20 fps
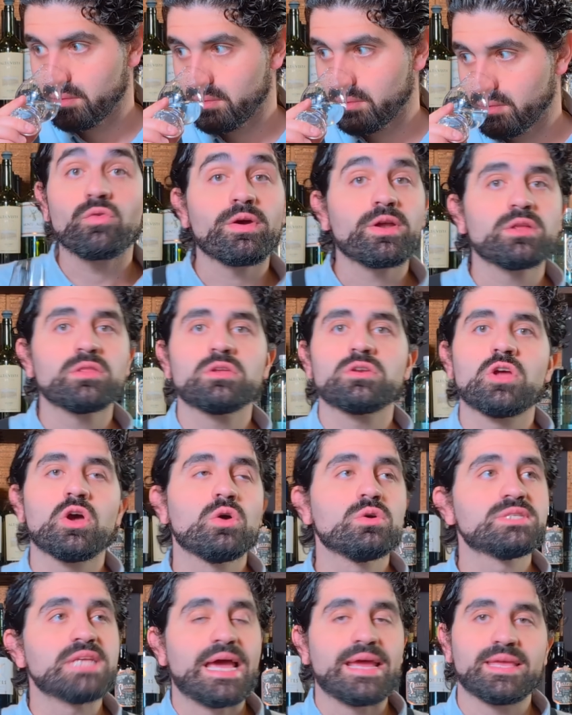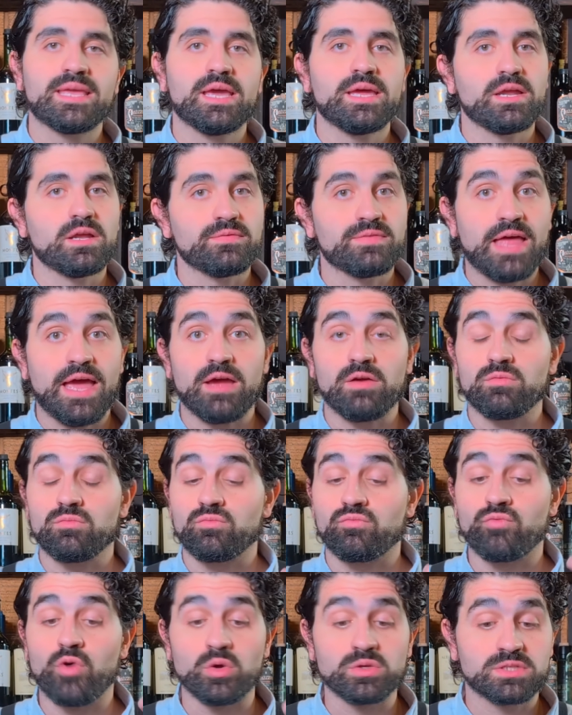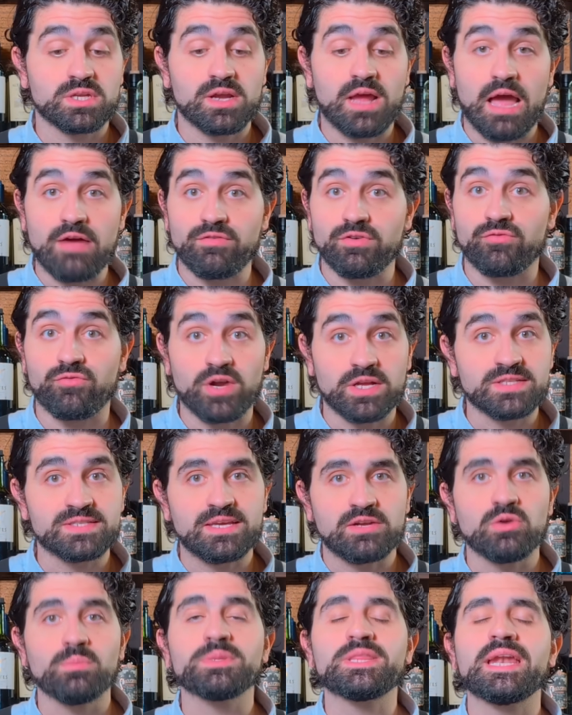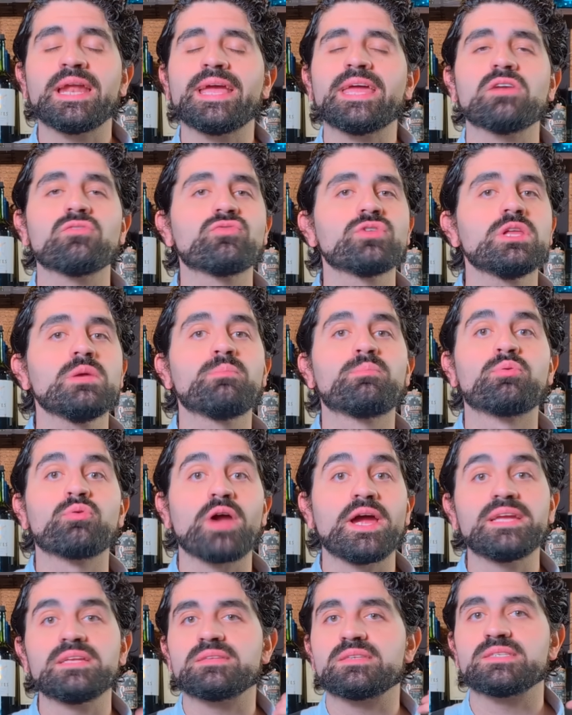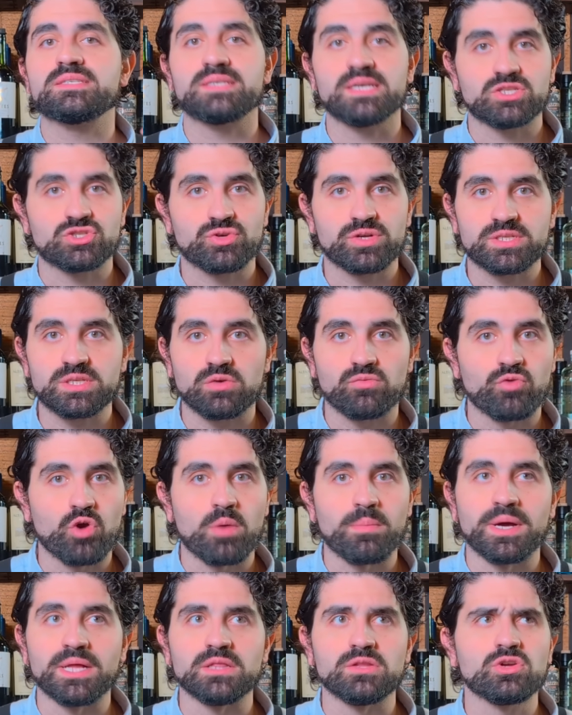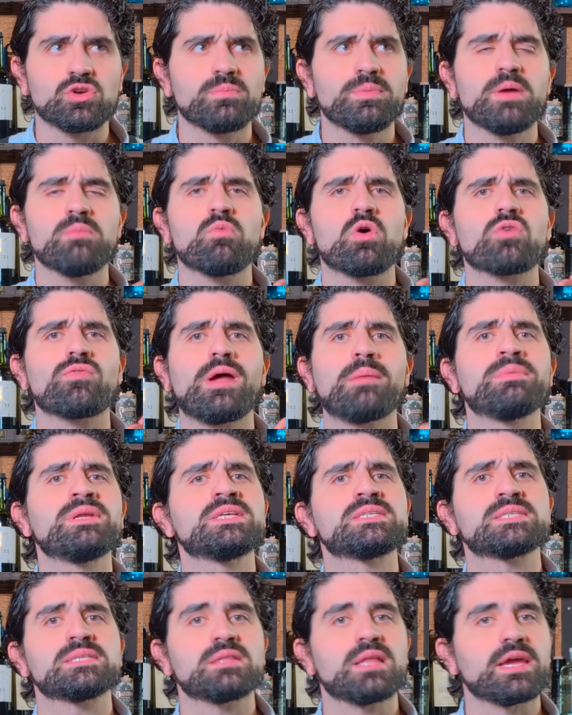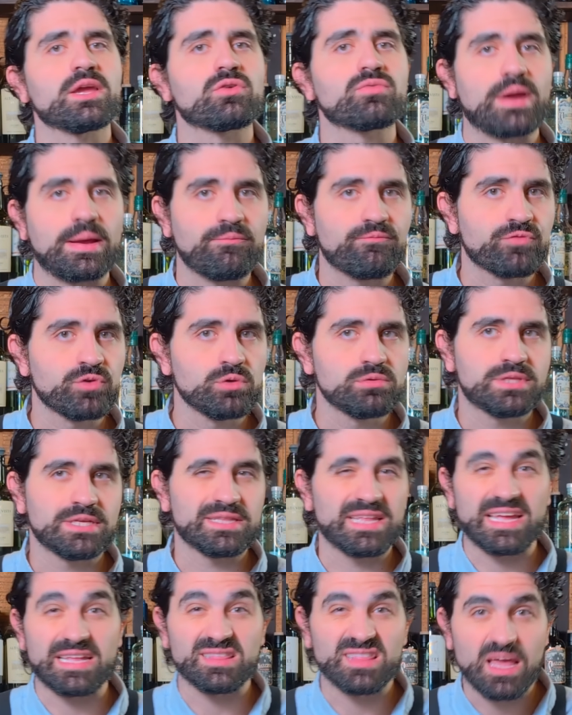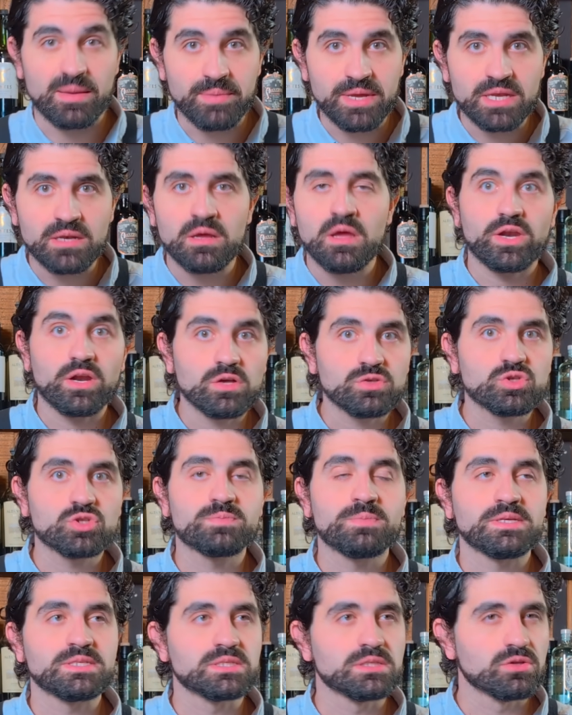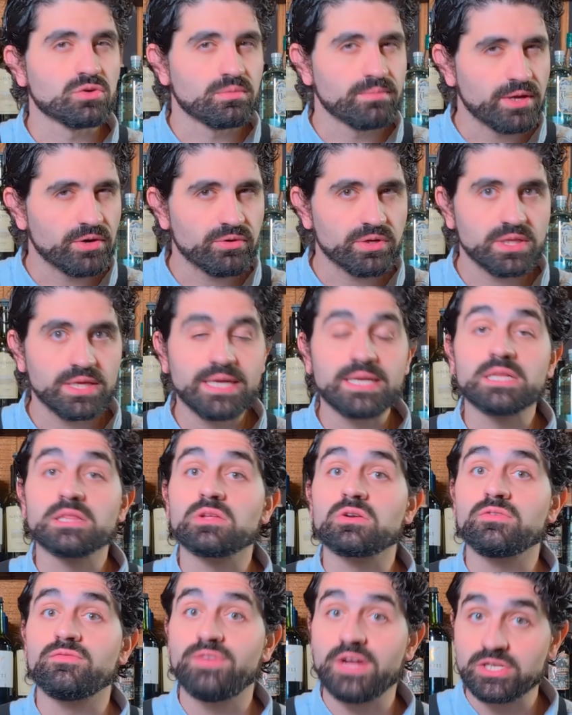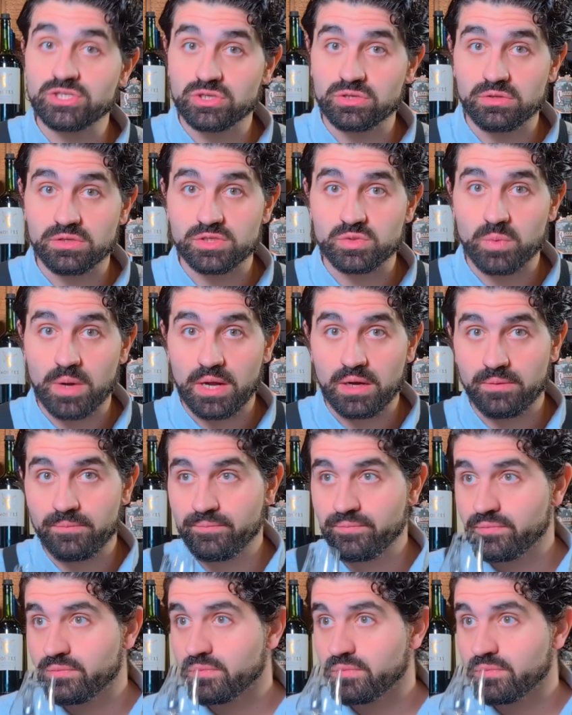So right on the nose, I get that roasted agave front and center, but then I get a really bright citrus aroma, a little bit more reminiscent like grapefruit than like lemon. It also smells a little minerally and a little vegetal as well.